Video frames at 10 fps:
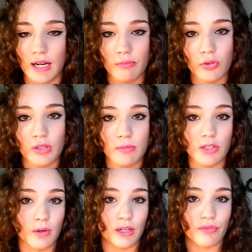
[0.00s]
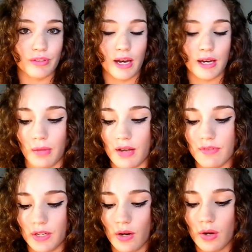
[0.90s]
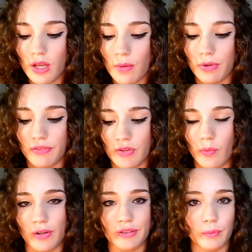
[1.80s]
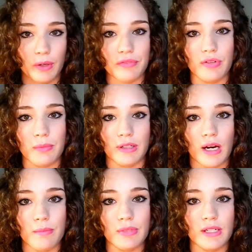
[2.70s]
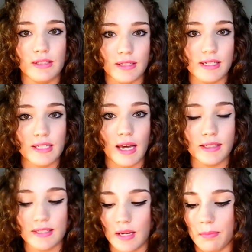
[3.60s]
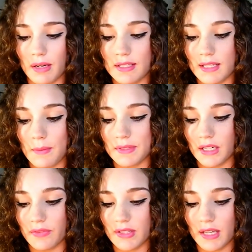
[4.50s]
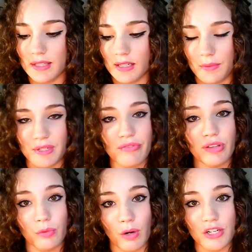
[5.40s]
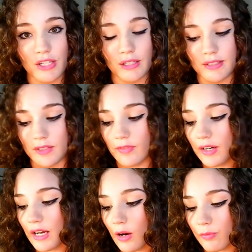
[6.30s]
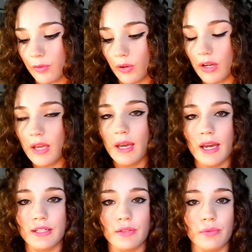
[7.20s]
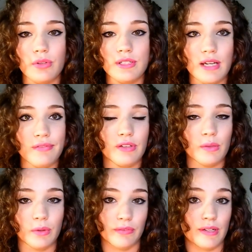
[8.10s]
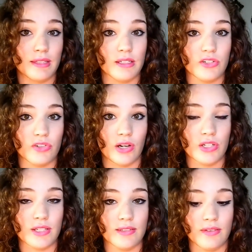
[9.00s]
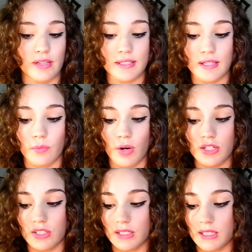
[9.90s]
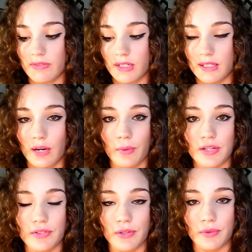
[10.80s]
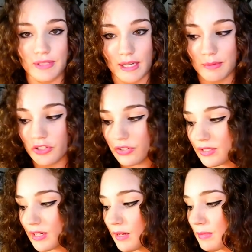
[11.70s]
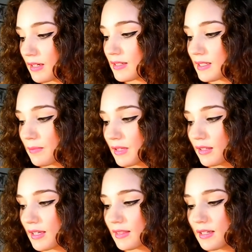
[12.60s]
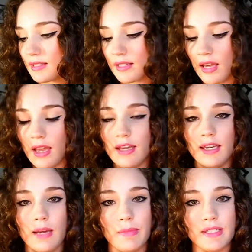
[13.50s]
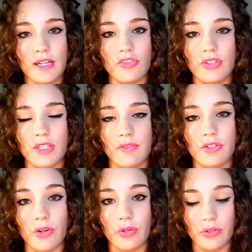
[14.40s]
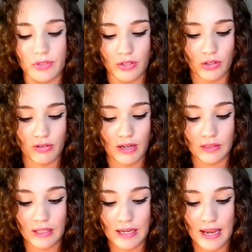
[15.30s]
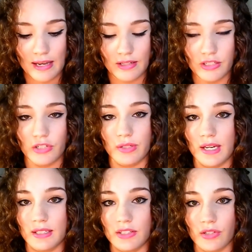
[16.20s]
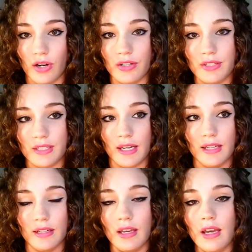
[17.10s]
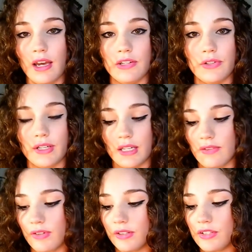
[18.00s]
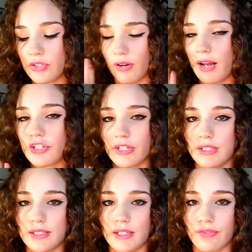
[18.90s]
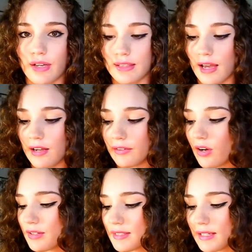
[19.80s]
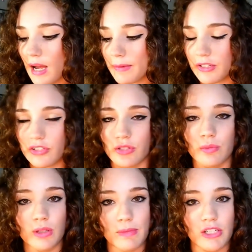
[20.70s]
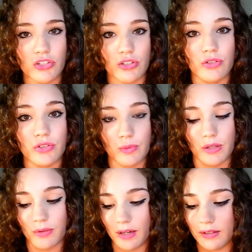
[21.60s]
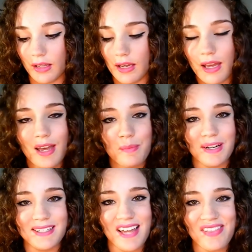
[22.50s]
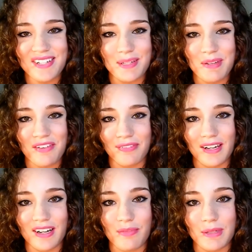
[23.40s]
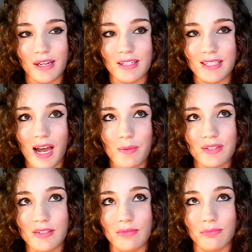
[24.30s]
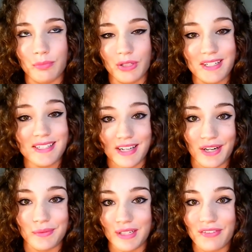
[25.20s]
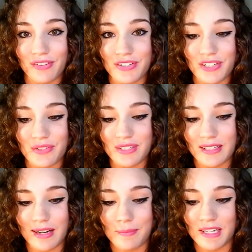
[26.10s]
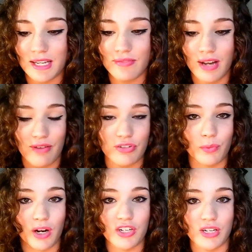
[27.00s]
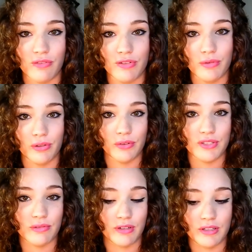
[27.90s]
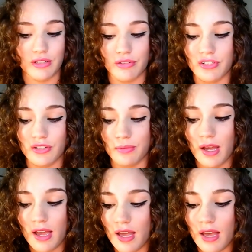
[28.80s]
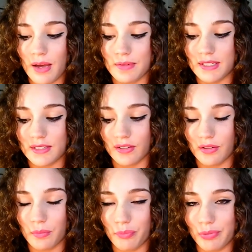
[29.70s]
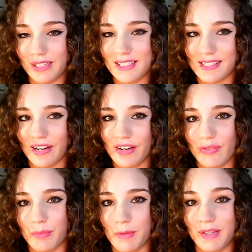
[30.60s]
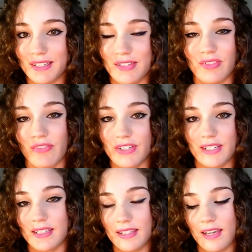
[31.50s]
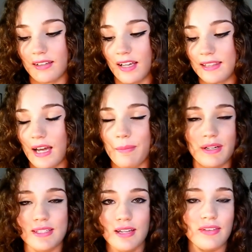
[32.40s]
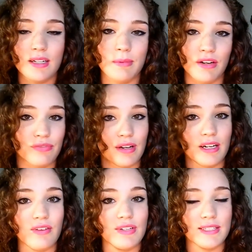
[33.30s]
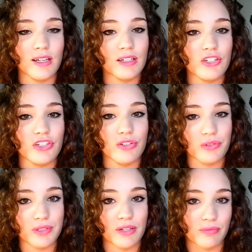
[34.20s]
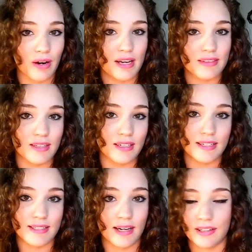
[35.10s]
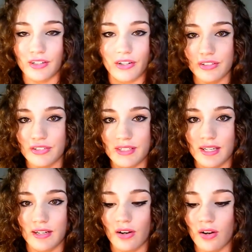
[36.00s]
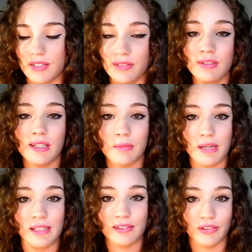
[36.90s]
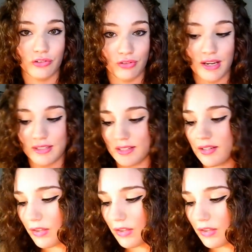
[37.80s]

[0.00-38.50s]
I'm going to be going over in my video, but if you want the one from the company, the exact step-by-steps and everything, then I would definitely watch that because it's very helpful, and you definitely want to read the instructions on this and watch the DVD. That way you don't damage your skin because something like this can be dangerous if you don't use it correctly, and you can scar your skin, and you can even scratch it and stuff like that and cause scabbing. So you want to make sure you do it correctly but it's nothing to be afraid of because I was pretty scared when I first used it. I mean, even after watching a few girls do it on YouTube, it was still pretty scary for me because I've never done anything like that. But it's nothing to be afraid of. As long as you use it right, then it's not going to hurt your skin at all. It's only going to make it look great.